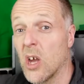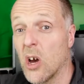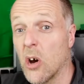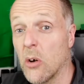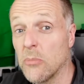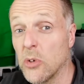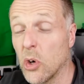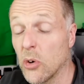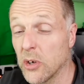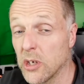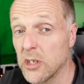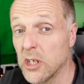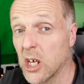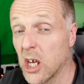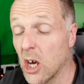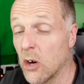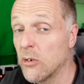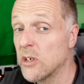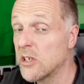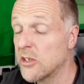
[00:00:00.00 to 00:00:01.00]
I'm not going to
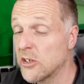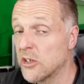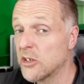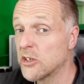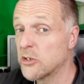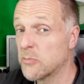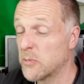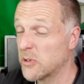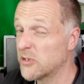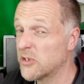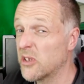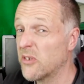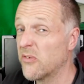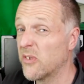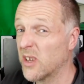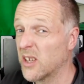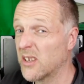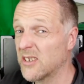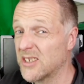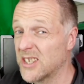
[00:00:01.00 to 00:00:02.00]
go into
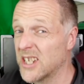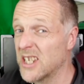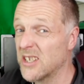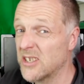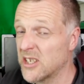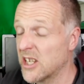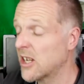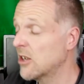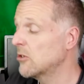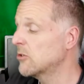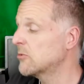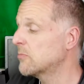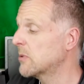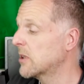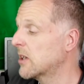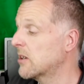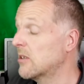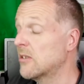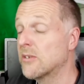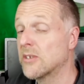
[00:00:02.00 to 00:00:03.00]
specific details
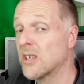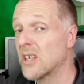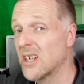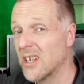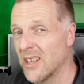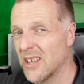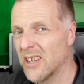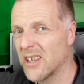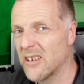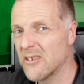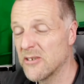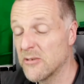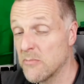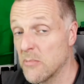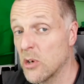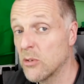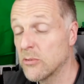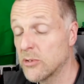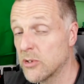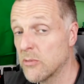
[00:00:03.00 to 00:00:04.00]
because there is
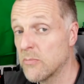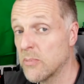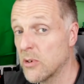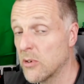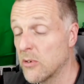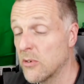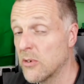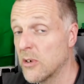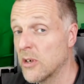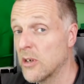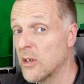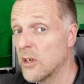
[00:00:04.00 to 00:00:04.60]
multiple